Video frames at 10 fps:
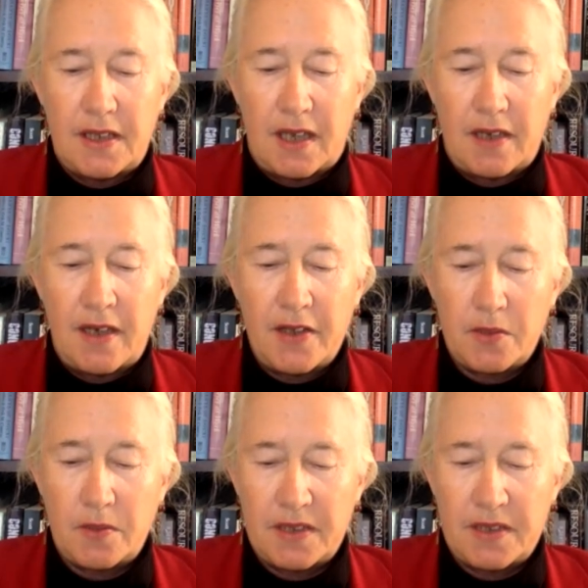
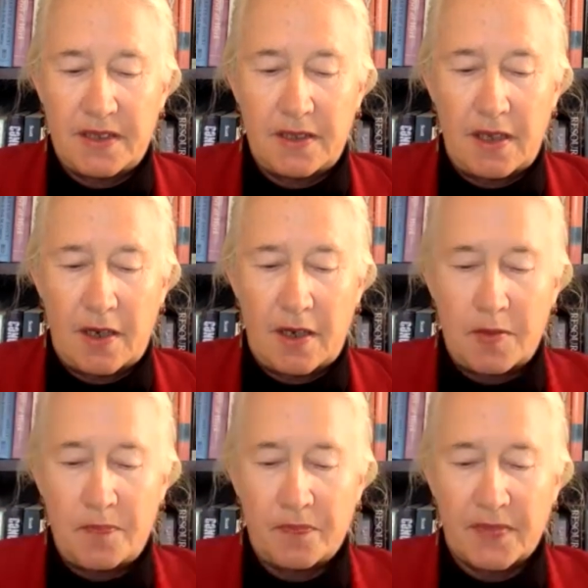another reason
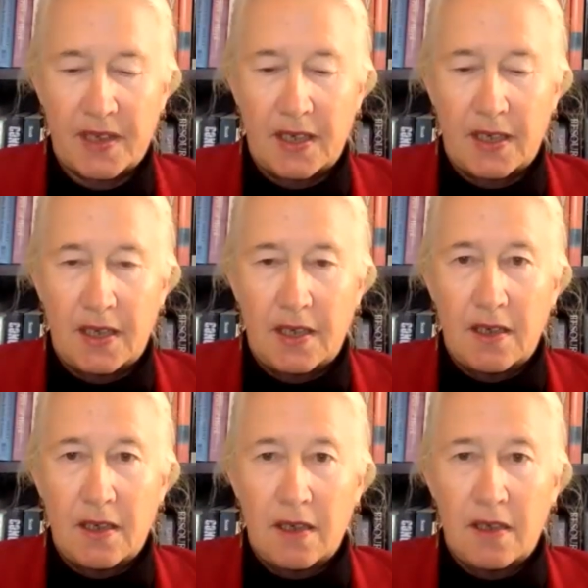um,
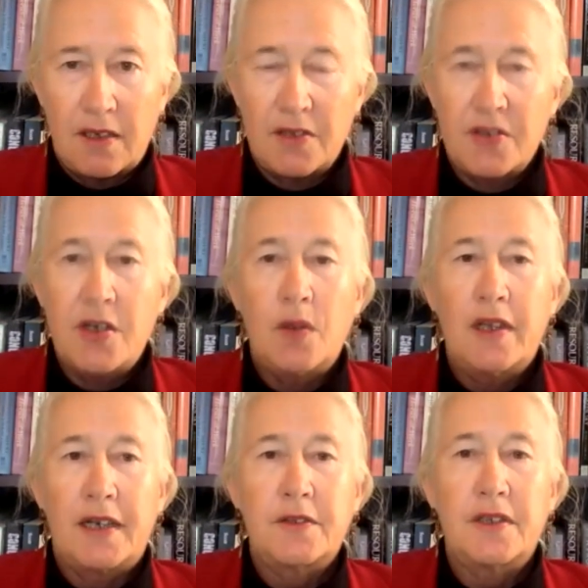there's no
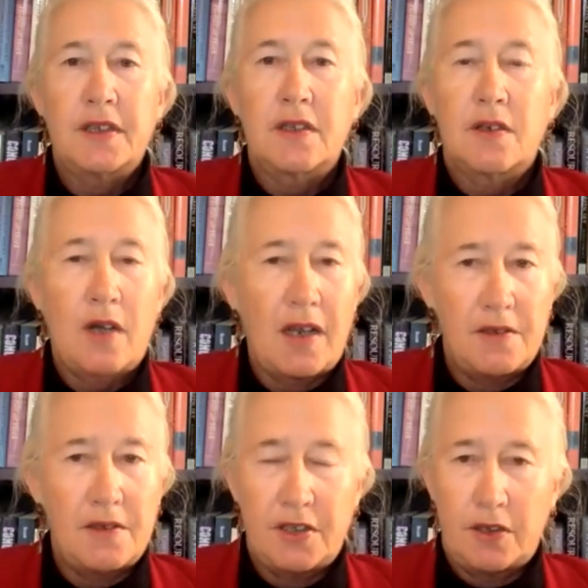electric or
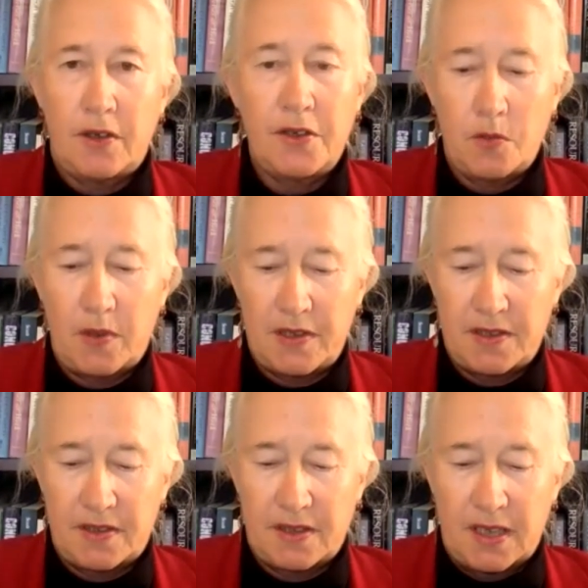hydrogen or other
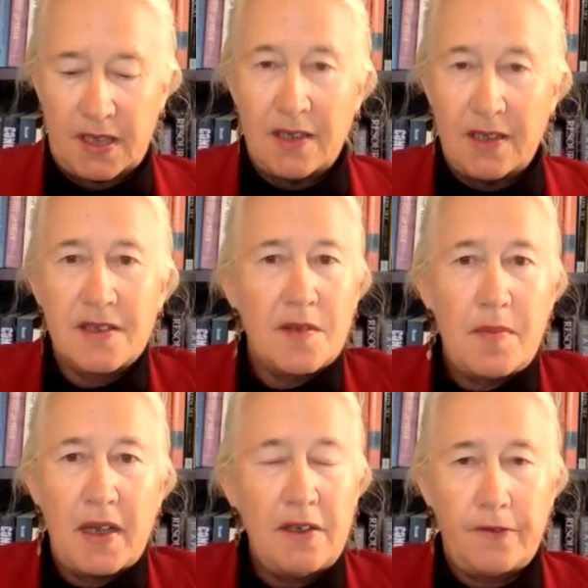ways is that
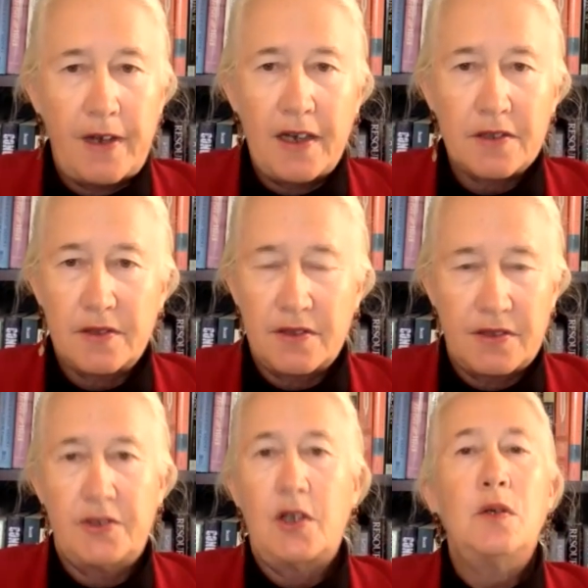manufacturers
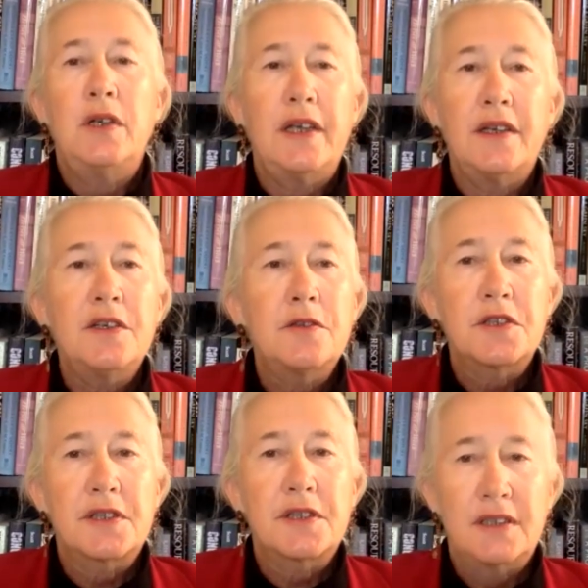are totally
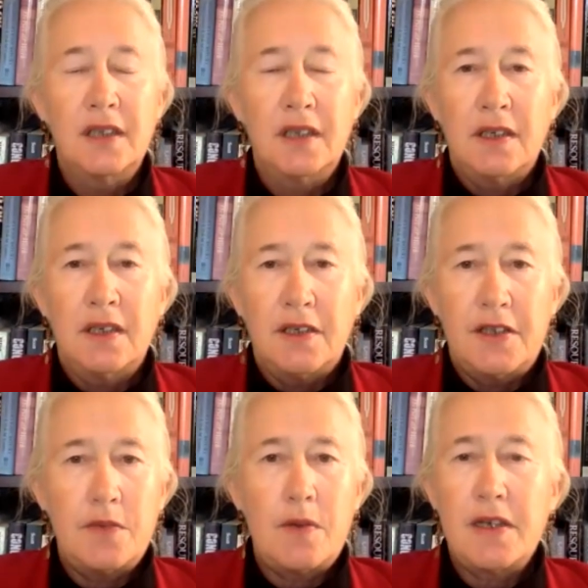uninterested.
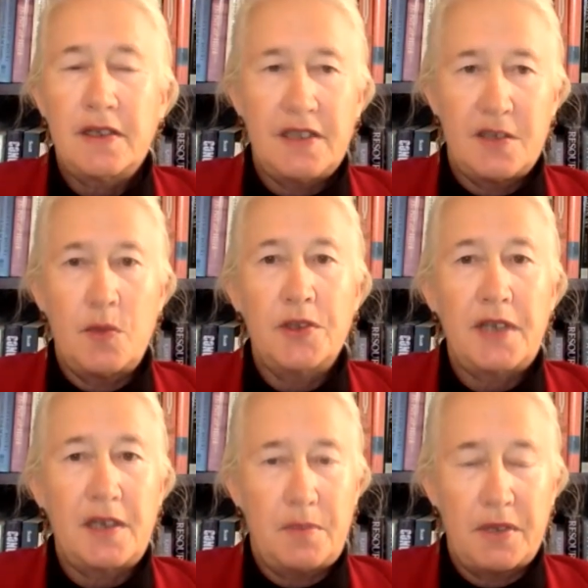They're running these
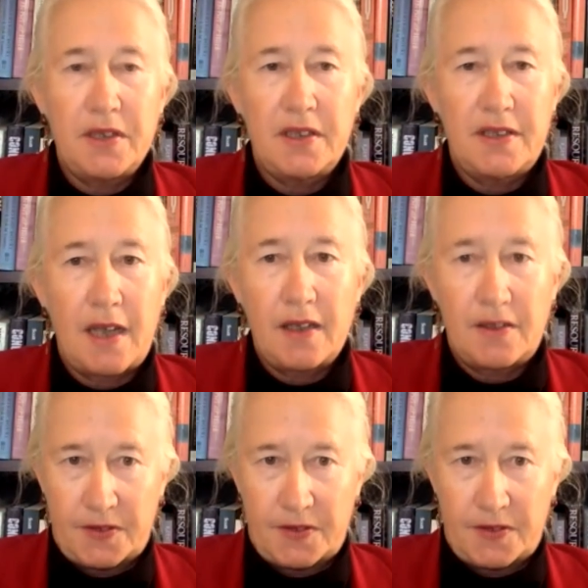multi-billion dollar